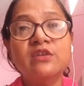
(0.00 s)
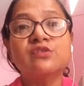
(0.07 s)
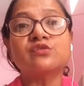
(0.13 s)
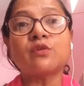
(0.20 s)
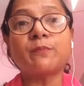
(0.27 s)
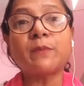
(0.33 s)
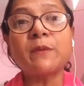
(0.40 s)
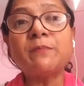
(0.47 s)

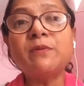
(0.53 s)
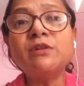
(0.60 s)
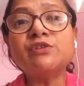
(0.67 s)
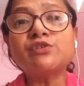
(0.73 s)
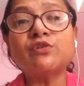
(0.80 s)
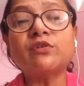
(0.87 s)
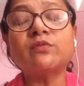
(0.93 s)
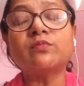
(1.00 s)
So people
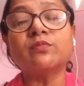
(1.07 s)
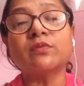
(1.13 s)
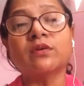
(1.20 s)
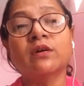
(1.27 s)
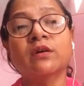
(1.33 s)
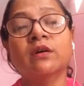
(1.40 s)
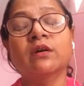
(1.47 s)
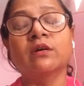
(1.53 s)
should
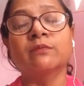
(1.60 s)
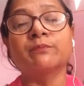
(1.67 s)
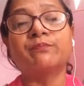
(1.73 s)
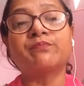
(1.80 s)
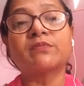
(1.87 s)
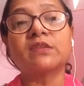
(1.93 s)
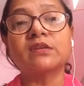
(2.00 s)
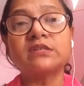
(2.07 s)

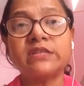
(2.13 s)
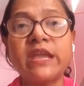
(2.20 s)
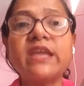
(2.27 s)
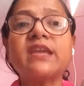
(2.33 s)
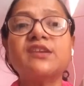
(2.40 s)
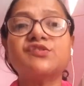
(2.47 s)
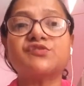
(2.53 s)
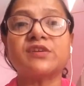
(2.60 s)
take
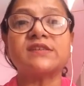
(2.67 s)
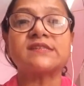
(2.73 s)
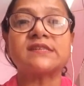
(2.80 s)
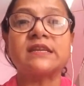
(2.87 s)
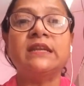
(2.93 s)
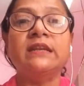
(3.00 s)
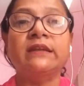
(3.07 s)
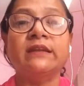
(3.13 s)
interest
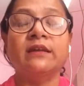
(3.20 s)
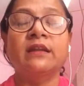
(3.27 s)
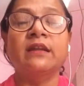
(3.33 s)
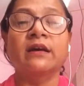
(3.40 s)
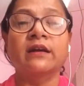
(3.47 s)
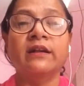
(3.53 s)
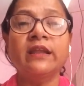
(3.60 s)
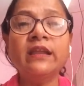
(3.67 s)
in
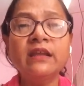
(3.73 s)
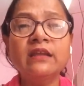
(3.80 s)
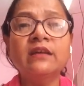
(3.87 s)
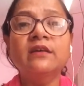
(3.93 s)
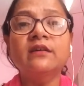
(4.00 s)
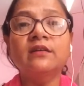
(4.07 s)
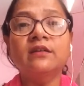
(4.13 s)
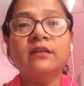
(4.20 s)
learning
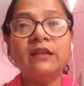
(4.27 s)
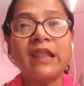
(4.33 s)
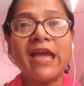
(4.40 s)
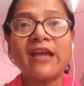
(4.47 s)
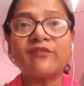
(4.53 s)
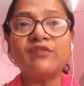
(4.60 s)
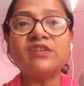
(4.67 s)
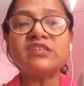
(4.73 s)

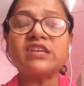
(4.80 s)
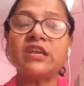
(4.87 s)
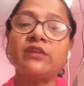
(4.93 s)
language